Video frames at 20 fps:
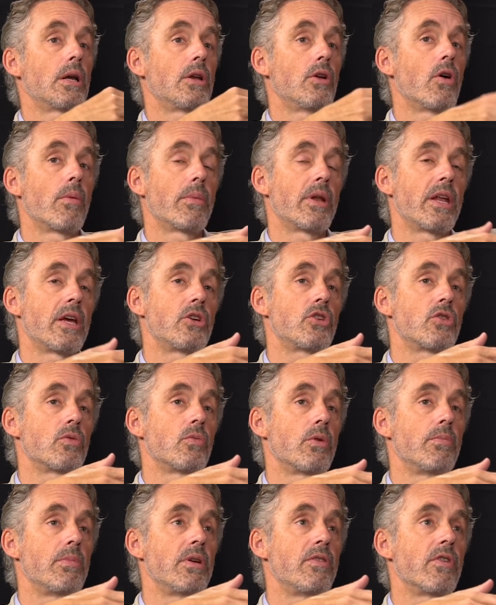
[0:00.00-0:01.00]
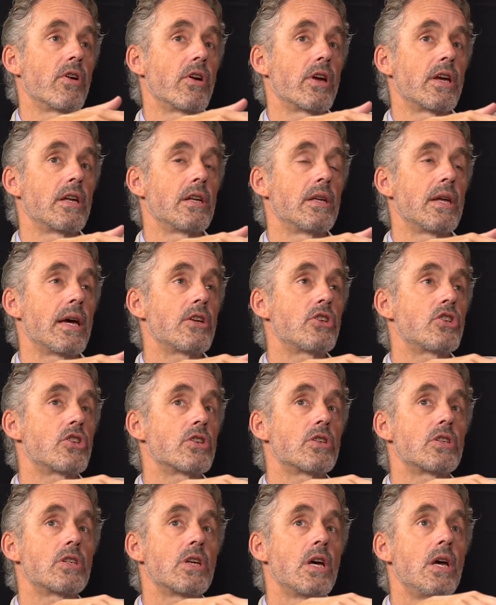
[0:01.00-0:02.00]
my nomination would be very
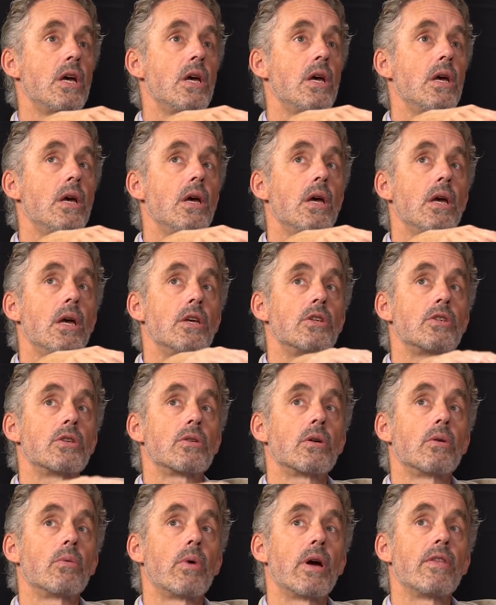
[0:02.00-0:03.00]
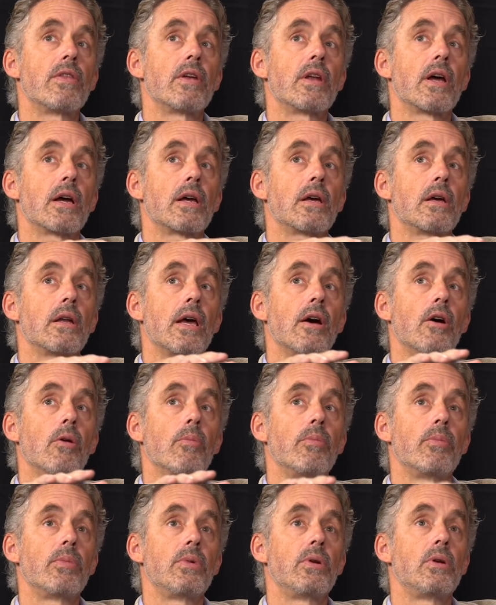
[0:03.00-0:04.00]
contentious. Is there a way that I could
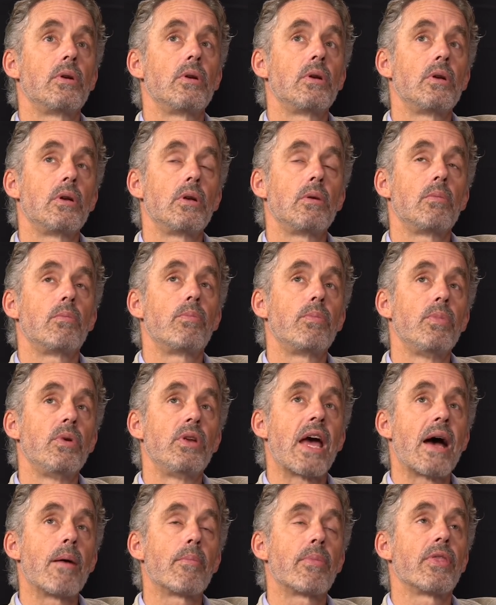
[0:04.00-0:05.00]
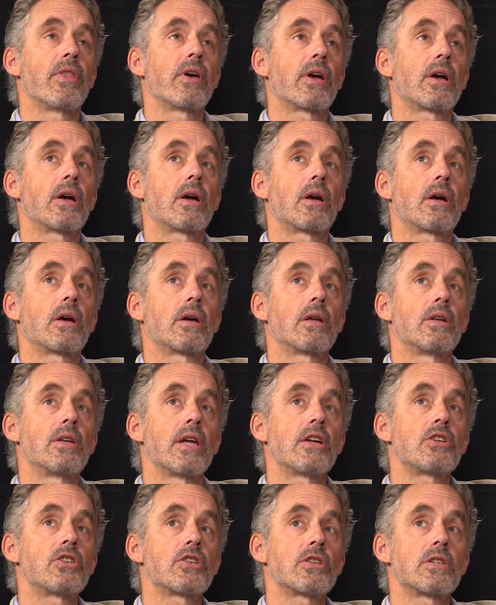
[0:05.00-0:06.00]
help dampen the
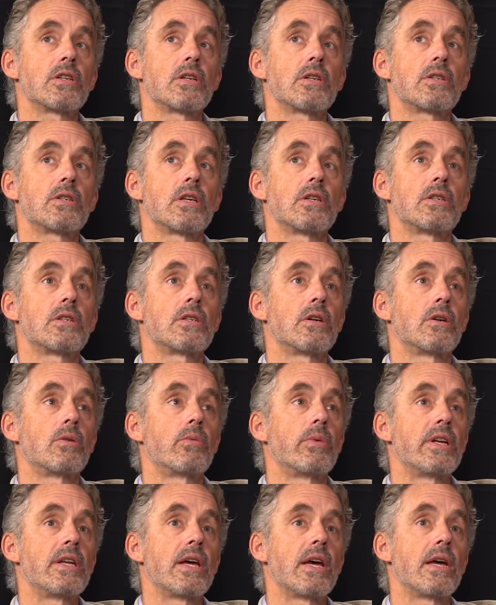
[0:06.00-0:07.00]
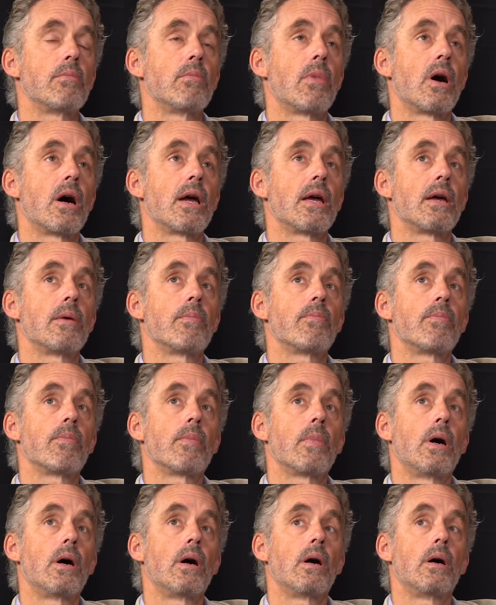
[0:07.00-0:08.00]
contentiousness and still retain my,
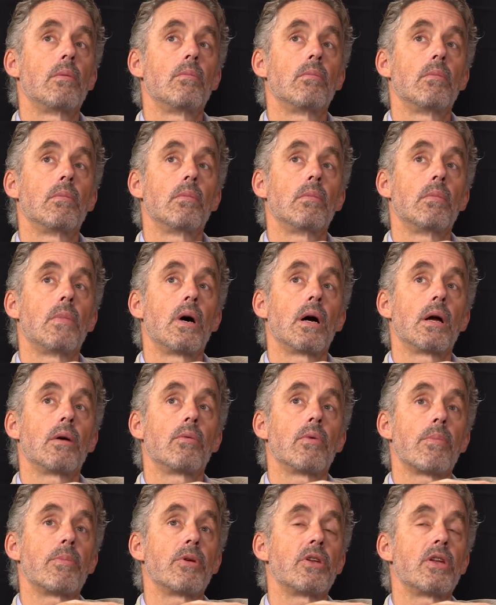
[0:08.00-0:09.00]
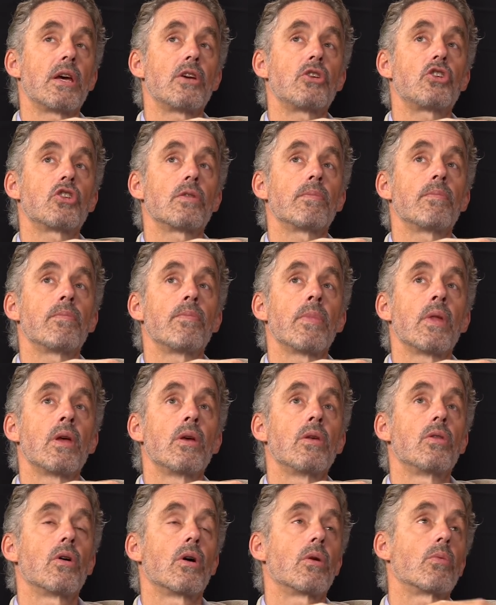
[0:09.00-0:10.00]
um, my reputation?
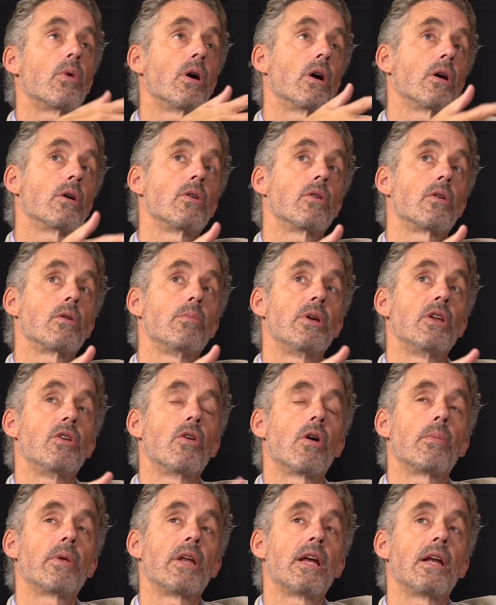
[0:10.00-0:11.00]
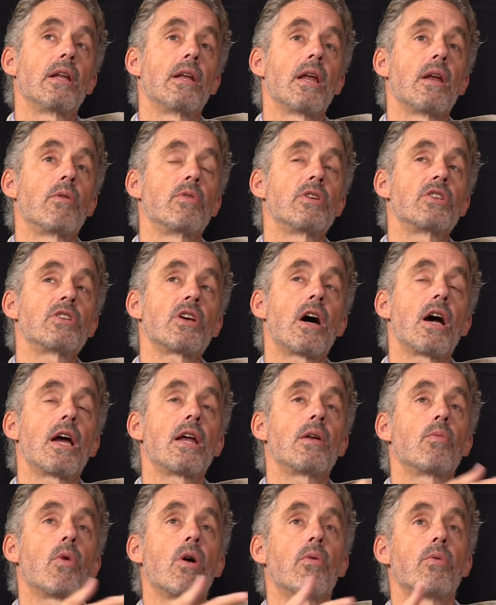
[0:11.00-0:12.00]
Thought, well, you could be nominated and
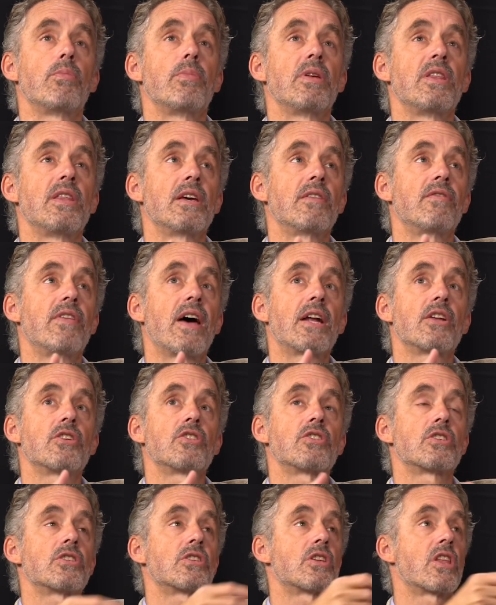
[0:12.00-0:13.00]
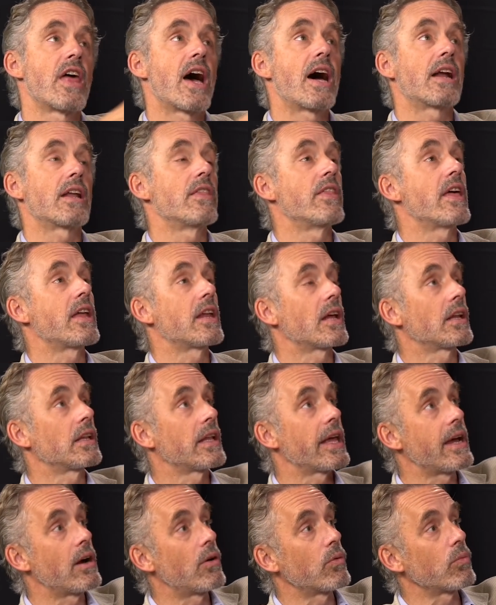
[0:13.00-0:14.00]
resign. What would be the advantages to that? And then I
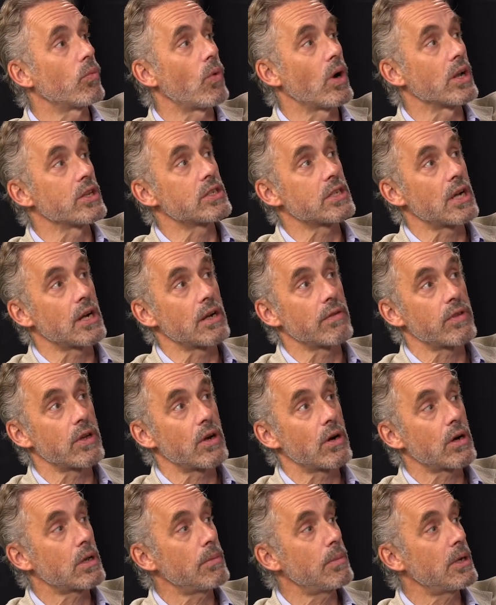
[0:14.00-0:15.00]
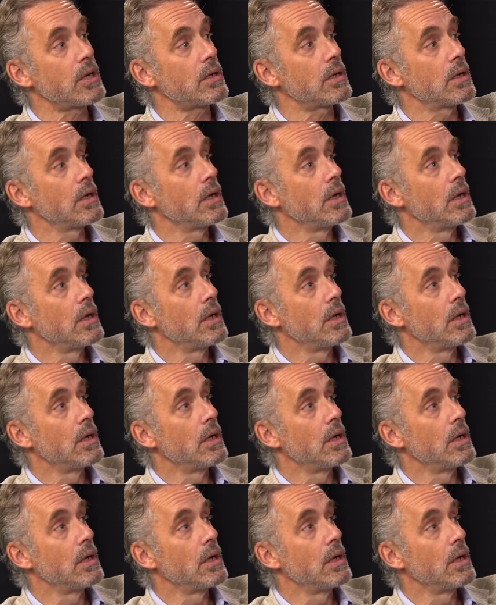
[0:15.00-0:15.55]
lay out one side of the argument,